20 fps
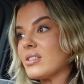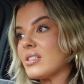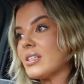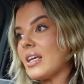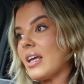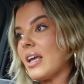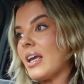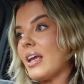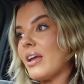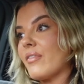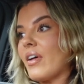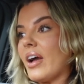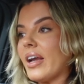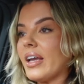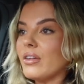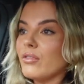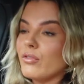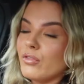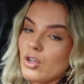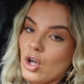see if i
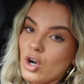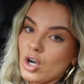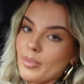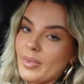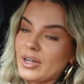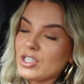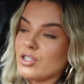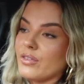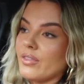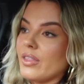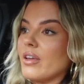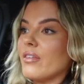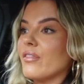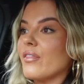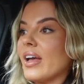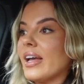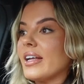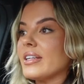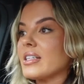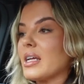can vlog much of the
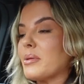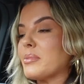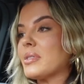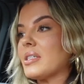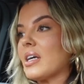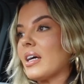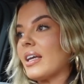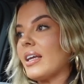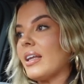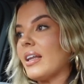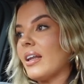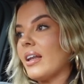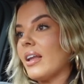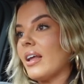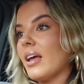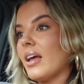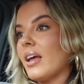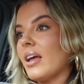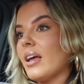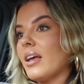event i'm stuck in
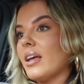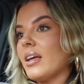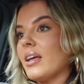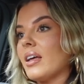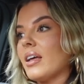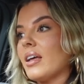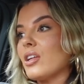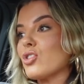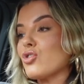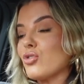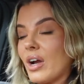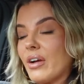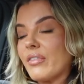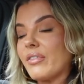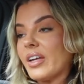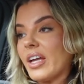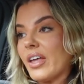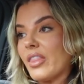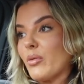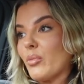
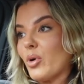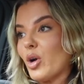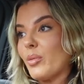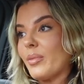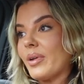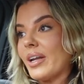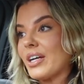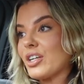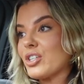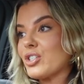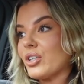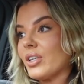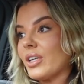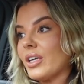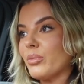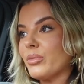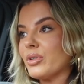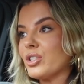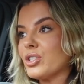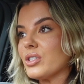traffic at the moment actually
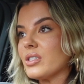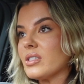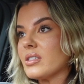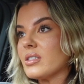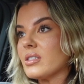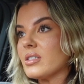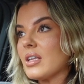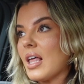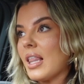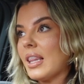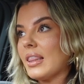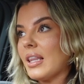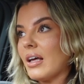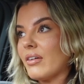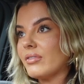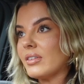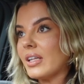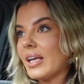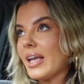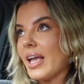which is
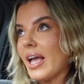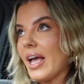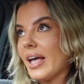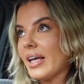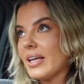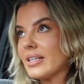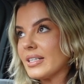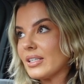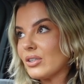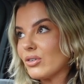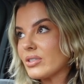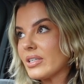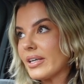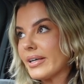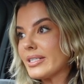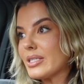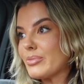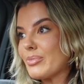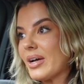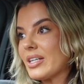lovely and it looks like
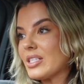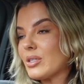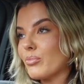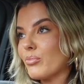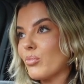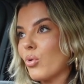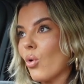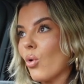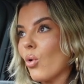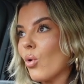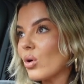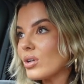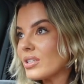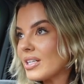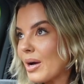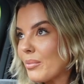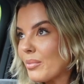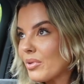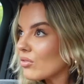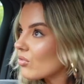it's about to pour
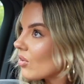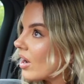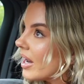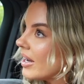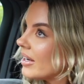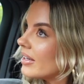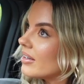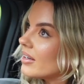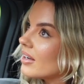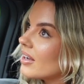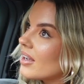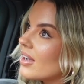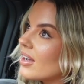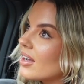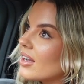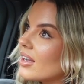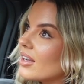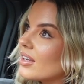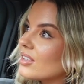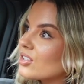down with rain
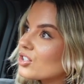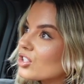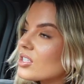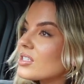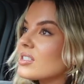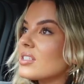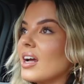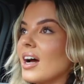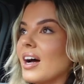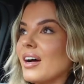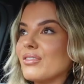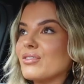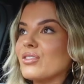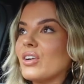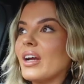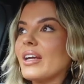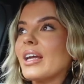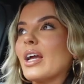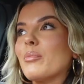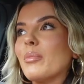just after
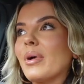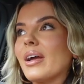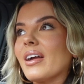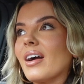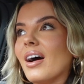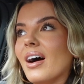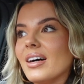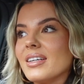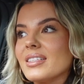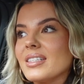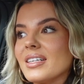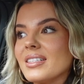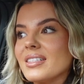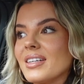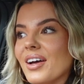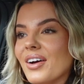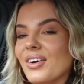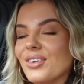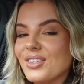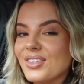i get my car
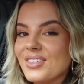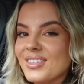detailed